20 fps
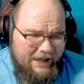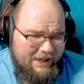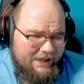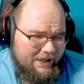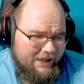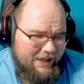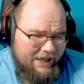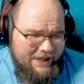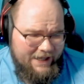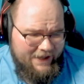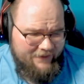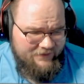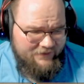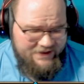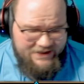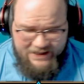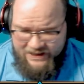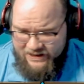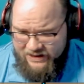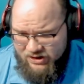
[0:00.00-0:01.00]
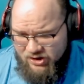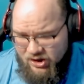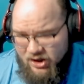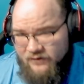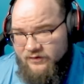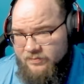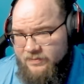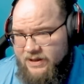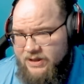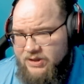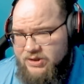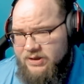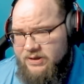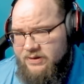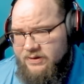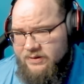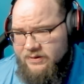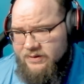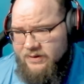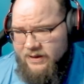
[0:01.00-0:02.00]
I haven't seen any
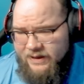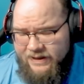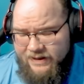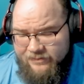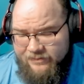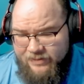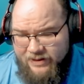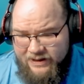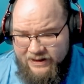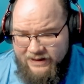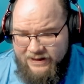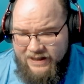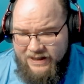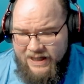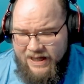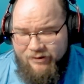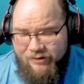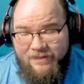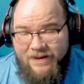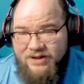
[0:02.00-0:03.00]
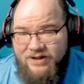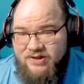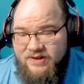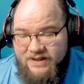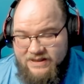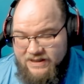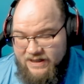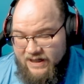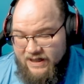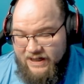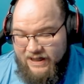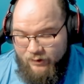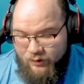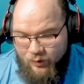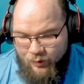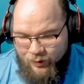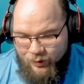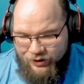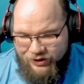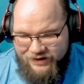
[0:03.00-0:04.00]
confirmation, but I would imagine that's not how it
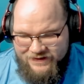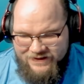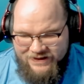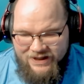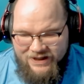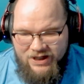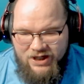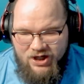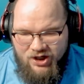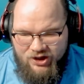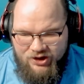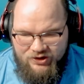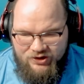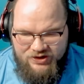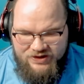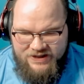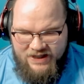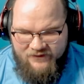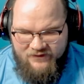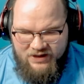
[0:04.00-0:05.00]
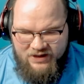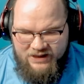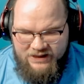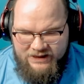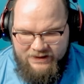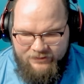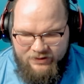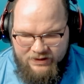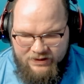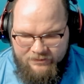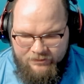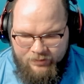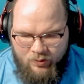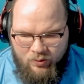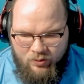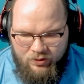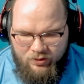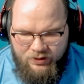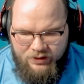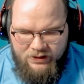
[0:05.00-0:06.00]
works. Or you just have an unlimited
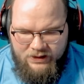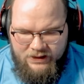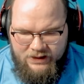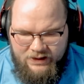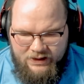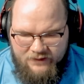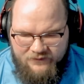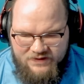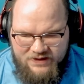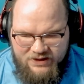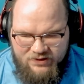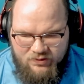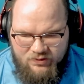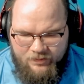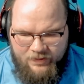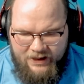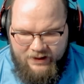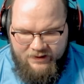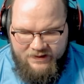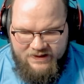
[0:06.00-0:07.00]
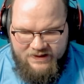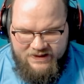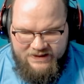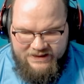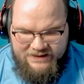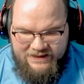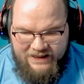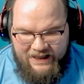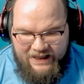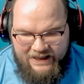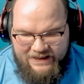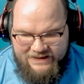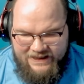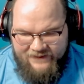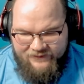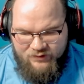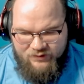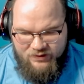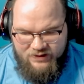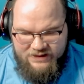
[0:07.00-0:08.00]
board of single pirates, because it dies
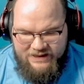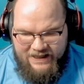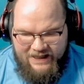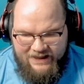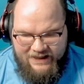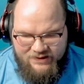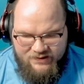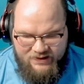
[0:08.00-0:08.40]
after it attacks.